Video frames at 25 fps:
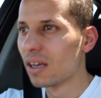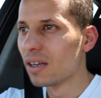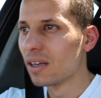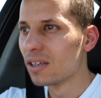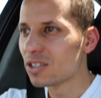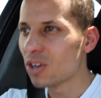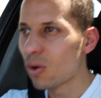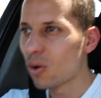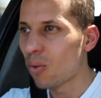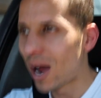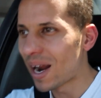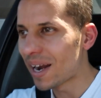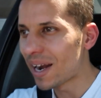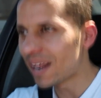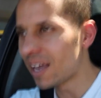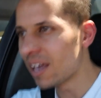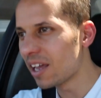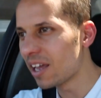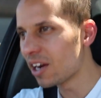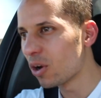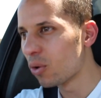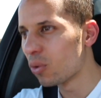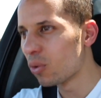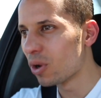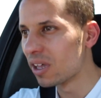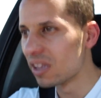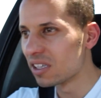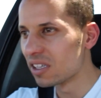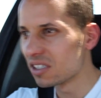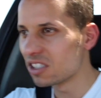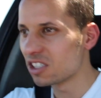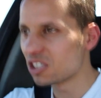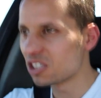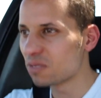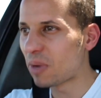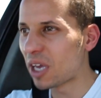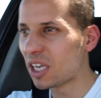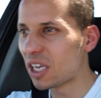So one area where the
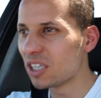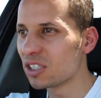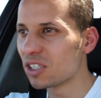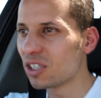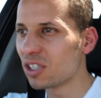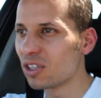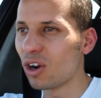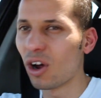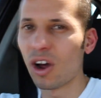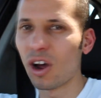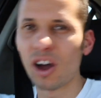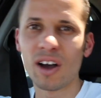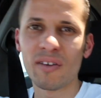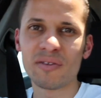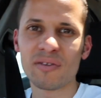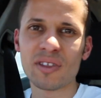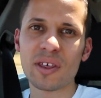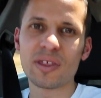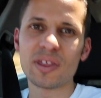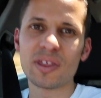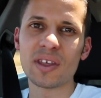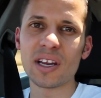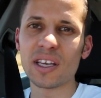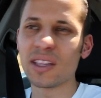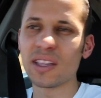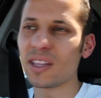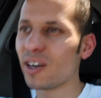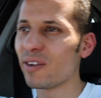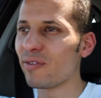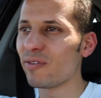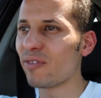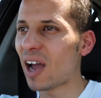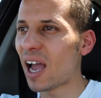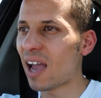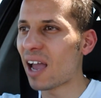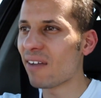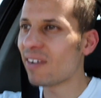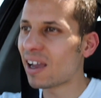suspension of the
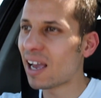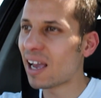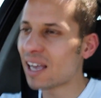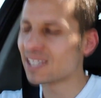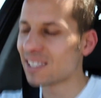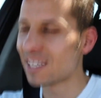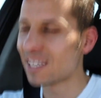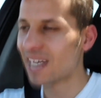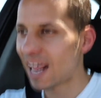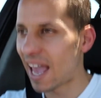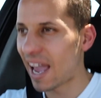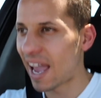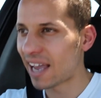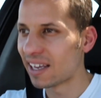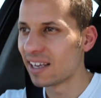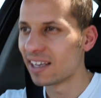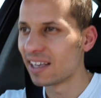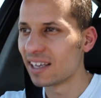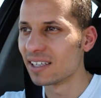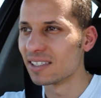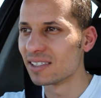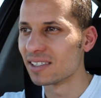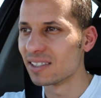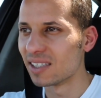335i is lacking is